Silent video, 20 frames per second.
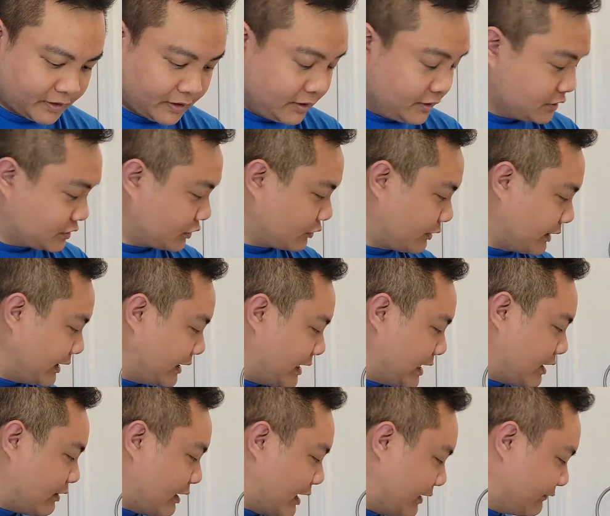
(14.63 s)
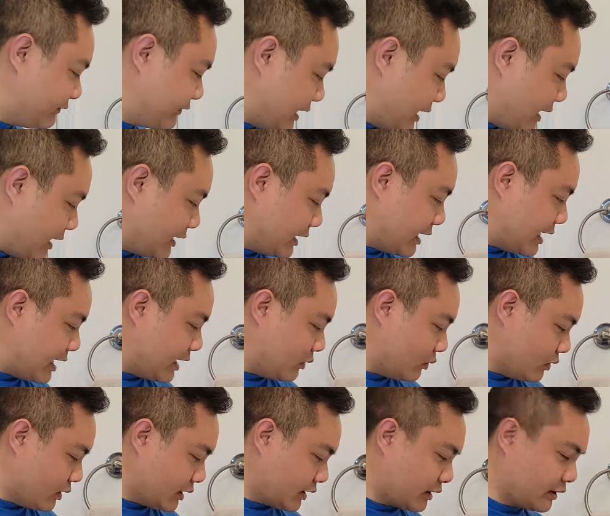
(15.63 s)
So right now I've got hot
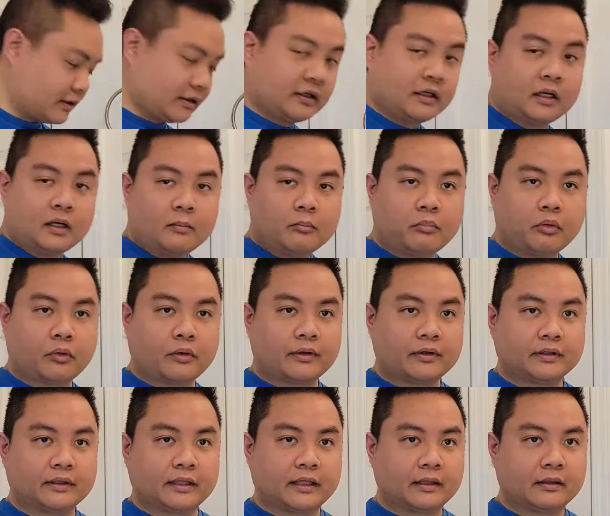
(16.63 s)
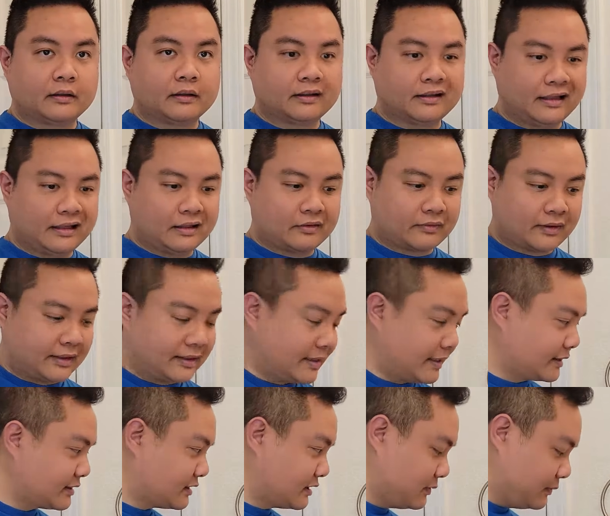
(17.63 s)
water boiling right next
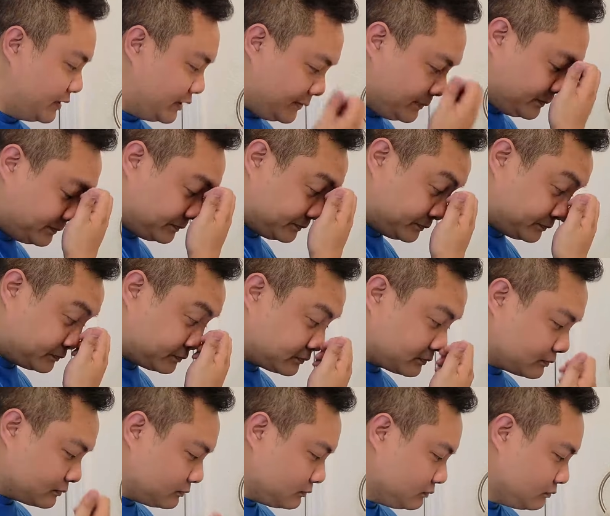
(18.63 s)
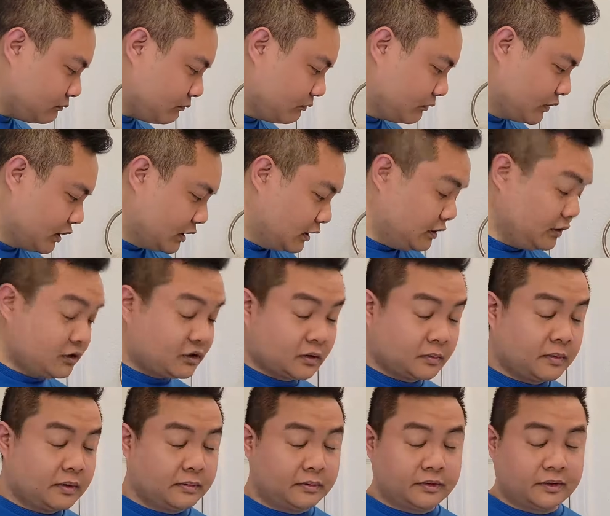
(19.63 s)
to me. You should be able
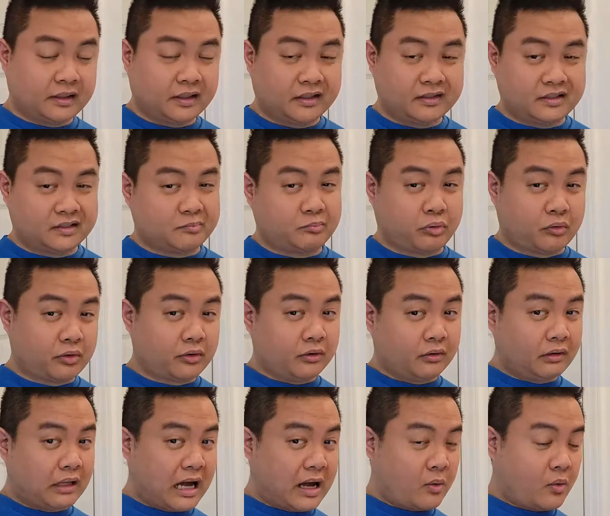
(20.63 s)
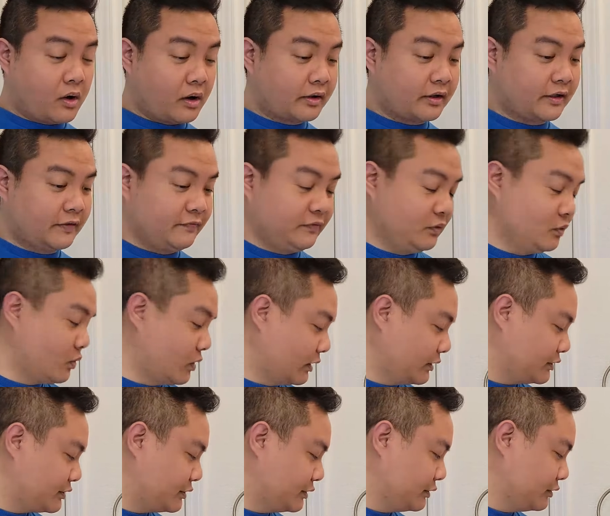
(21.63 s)
to just boil hot water if you want
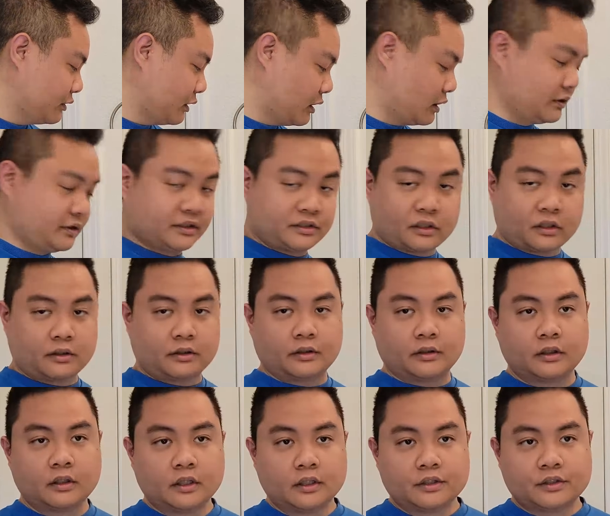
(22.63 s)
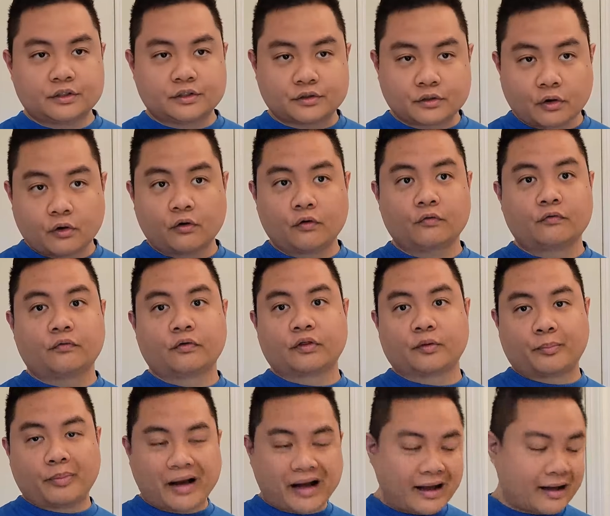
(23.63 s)
to, just on a stove with a
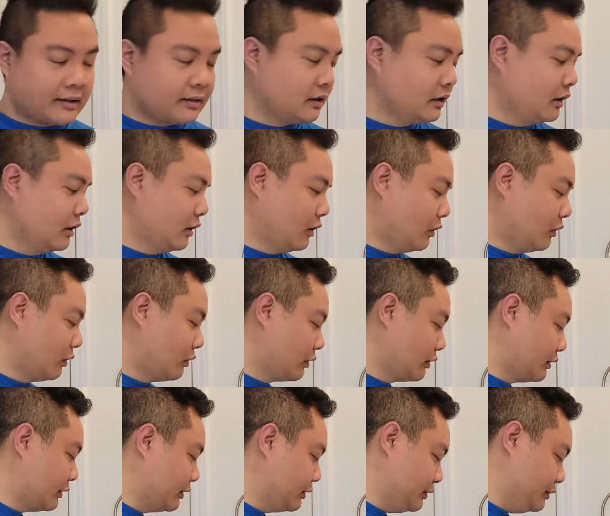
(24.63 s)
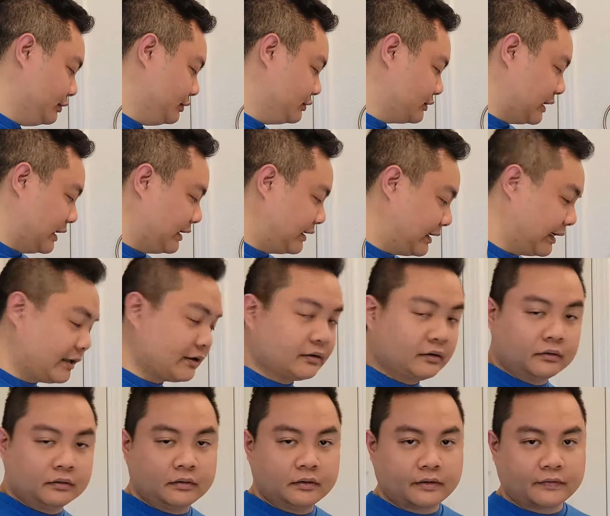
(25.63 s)
pot, or use a kettle
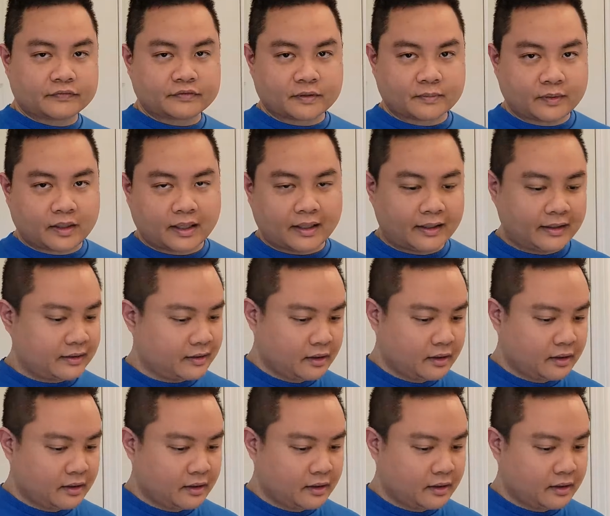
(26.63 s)
of some kind.